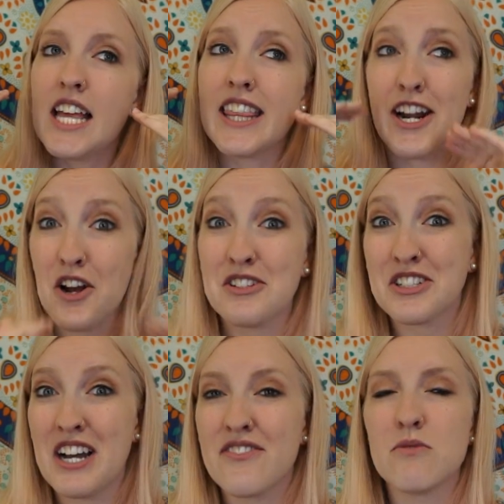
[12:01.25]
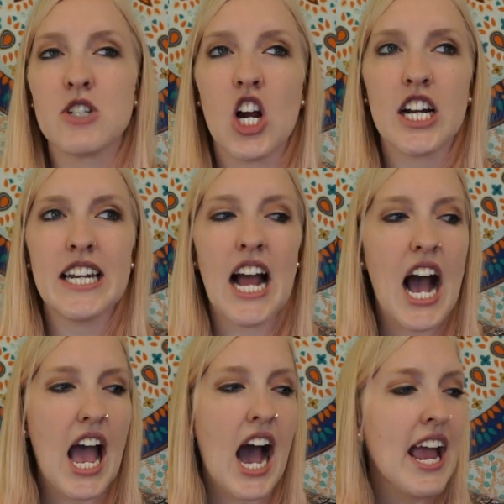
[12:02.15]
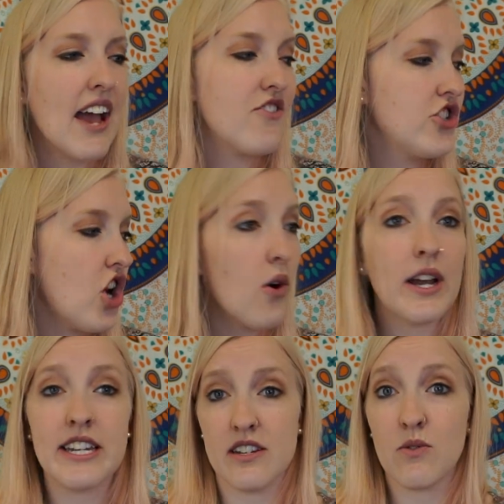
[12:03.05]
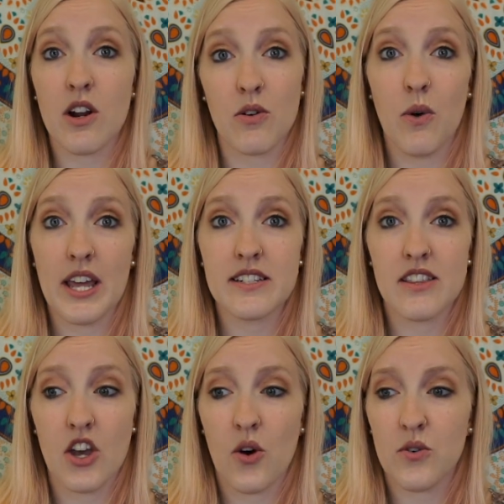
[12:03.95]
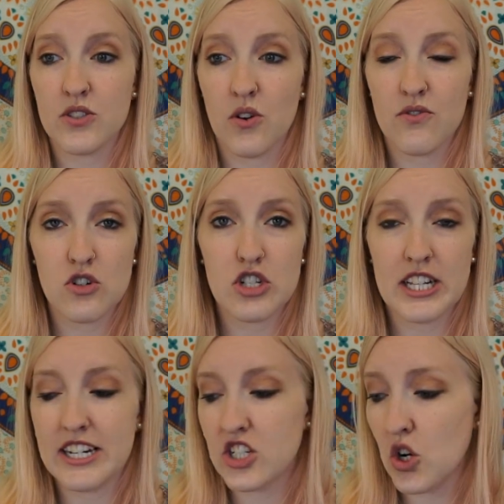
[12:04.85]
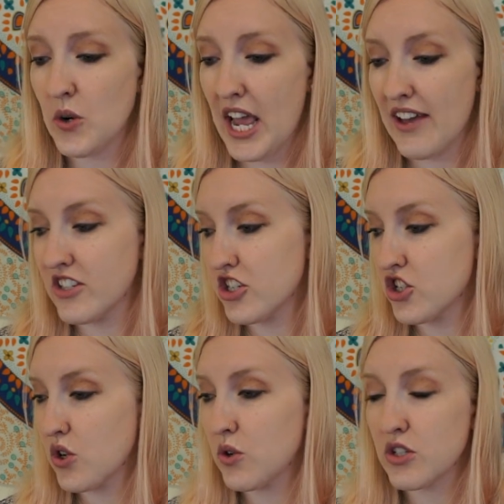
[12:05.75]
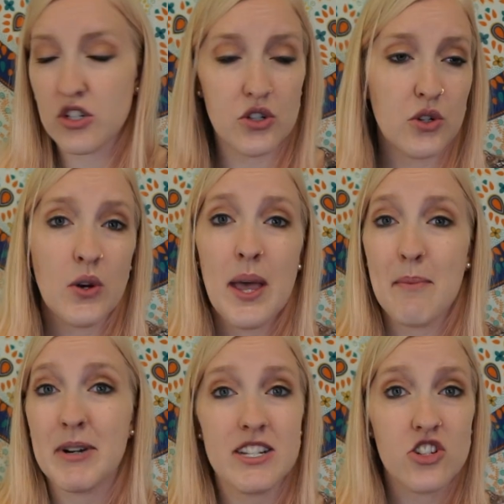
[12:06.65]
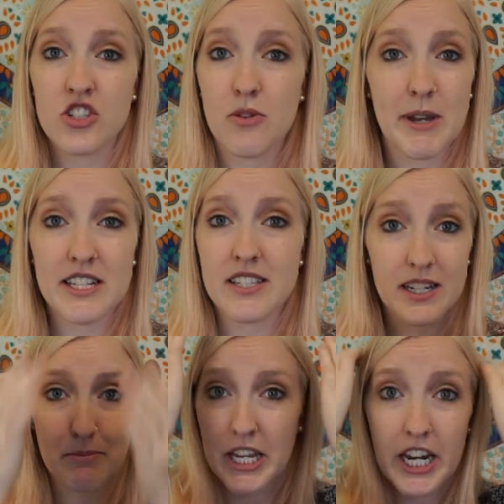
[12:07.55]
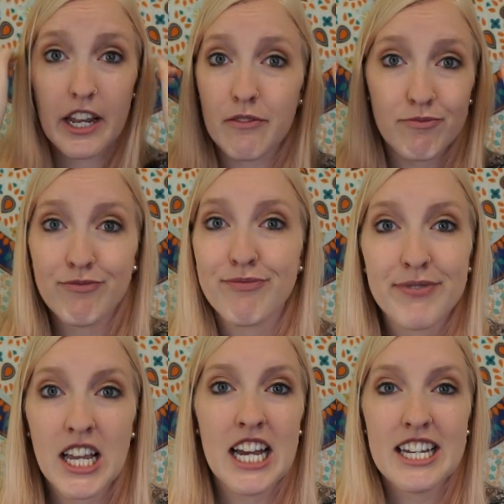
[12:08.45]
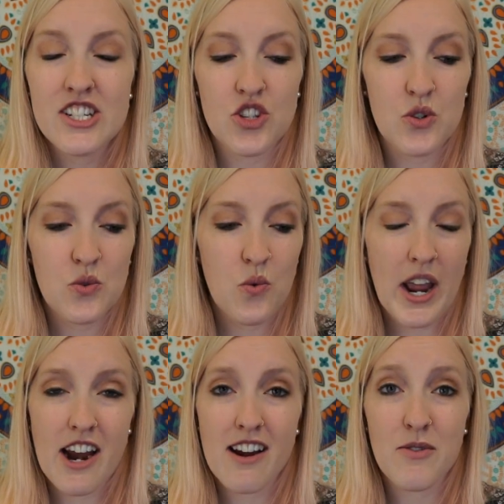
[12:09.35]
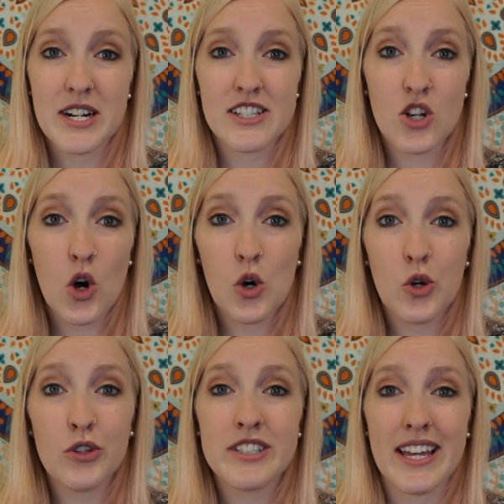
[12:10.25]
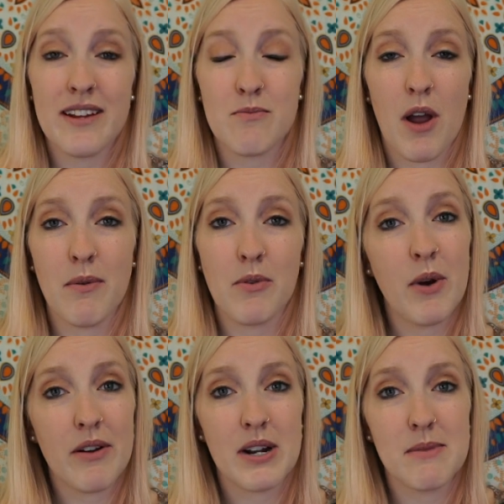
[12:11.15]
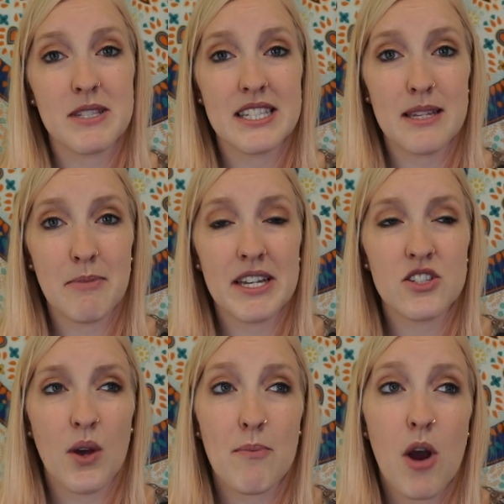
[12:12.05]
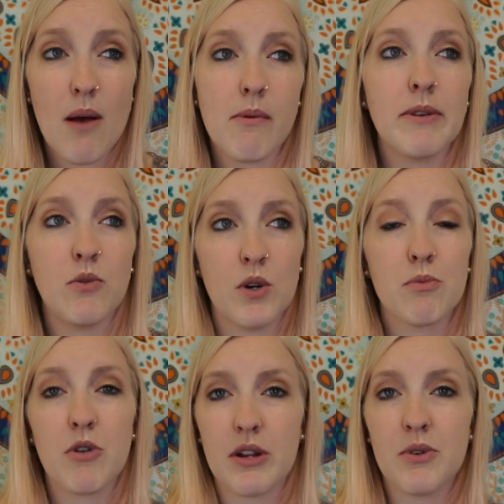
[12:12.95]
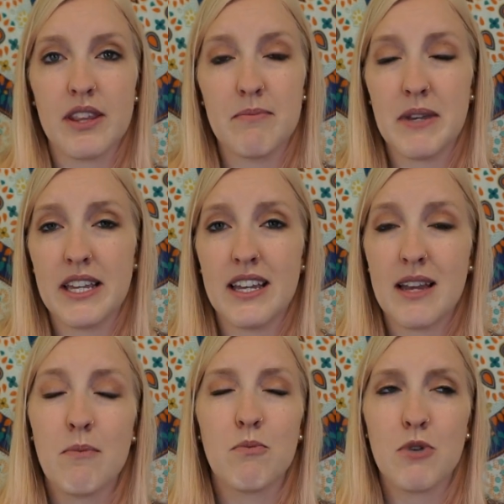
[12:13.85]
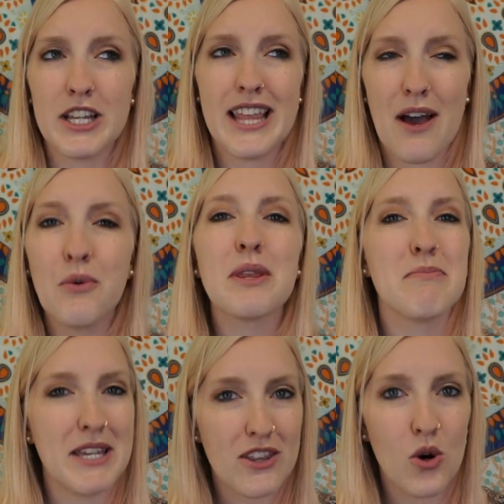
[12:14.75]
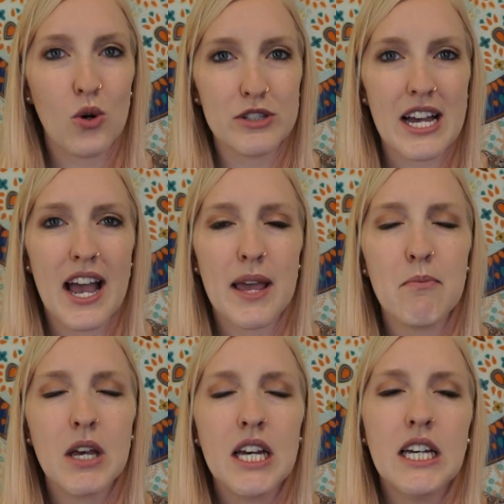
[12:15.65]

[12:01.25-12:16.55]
that I also got from Target. I have no idea where it went though, so unfortunately I don't have it to show it to you, but it's just your basic beanie to wear when it's cold and probably wear when I'm sleeping. So I probably will bring that with me the whole time,